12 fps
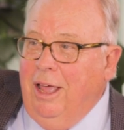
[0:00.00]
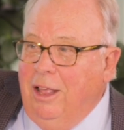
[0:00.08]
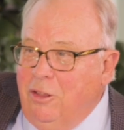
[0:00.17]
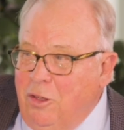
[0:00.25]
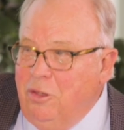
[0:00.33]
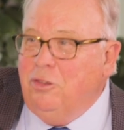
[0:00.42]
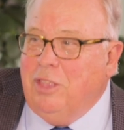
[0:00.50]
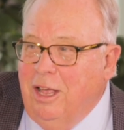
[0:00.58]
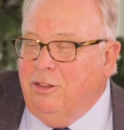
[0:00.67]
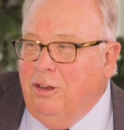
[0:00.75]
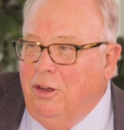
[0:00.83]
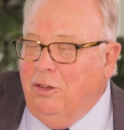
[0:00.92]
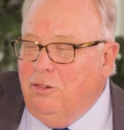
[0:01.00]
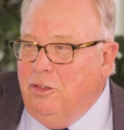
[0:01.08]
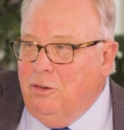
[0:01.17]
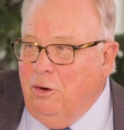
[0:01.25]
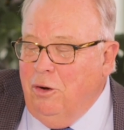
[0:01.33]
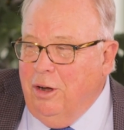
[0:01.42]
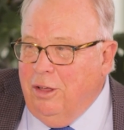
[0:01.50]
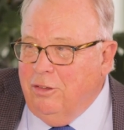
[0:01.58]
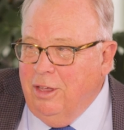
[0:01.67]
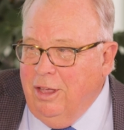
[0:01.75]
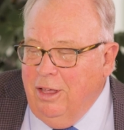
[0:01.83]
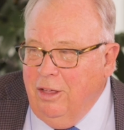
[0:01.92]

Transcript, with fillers: and use that to lodge the drawings.